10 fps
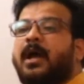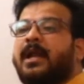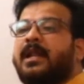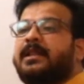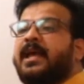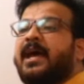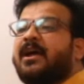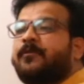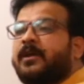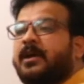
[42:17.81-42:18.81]
and
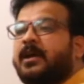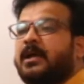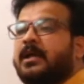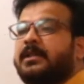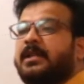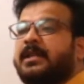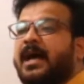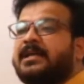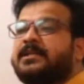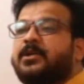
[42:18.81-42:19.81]
thereafter the
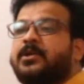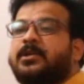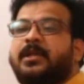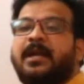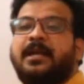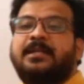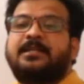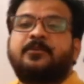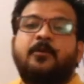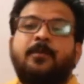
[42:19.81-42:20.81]
last three
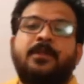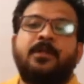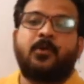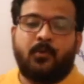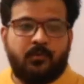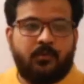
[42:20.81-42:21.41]
digits will be 0.